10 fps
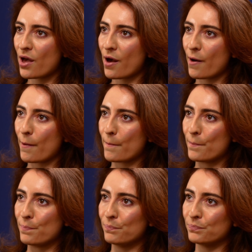
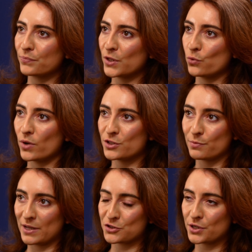you want
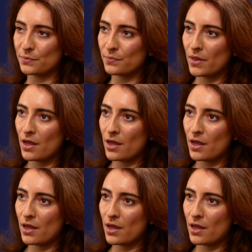to measure